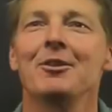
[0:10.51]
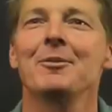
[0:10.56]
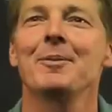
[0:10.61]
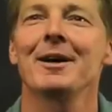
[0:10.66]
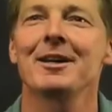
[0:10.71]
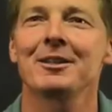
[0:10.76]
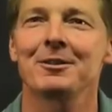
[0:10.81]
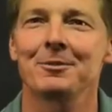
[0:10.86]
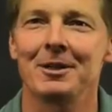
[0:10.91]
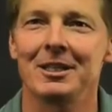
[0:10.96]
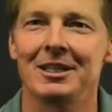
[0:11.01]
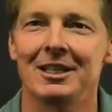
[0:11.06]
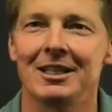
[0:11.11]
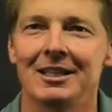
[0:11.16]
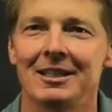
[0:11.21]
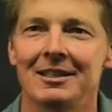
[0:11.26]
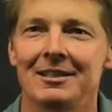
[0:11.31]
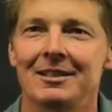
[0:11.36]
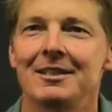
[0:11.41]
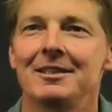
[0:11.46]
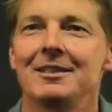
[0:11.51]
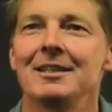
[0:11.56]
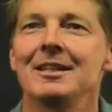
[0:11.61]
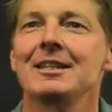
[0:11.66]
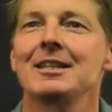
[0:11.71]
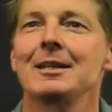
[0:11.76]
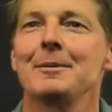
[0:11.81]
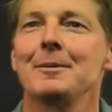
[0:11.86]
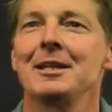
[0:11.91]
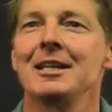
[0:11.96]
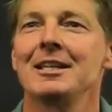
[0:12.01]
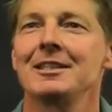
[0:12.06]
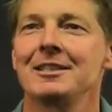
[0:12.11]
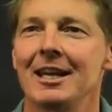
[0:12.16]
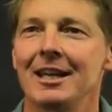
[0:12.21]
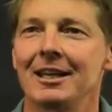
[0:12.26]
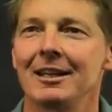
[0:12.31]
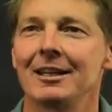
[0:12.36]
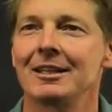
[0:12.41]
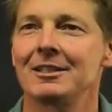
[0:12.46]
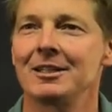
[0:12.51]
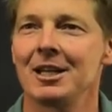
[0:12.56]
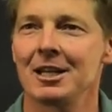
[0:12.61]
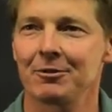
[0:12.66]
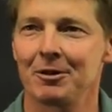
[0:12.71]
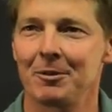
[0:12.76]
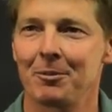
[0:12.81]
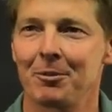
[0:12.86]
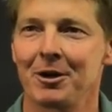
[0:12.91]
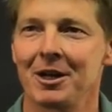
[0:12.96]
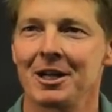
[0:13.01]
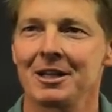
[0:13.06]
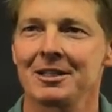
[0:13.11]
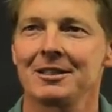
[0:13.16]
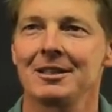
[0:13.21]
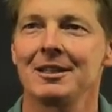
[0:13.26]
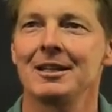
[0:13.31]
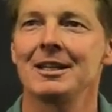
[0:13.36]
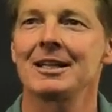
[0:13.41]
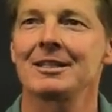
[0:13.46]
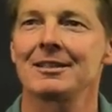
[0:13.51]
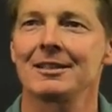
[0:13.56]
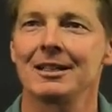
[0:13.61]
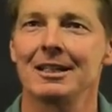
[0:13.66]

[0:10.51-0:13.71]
past 20 years, Sea to Summit has taken accessory products to the next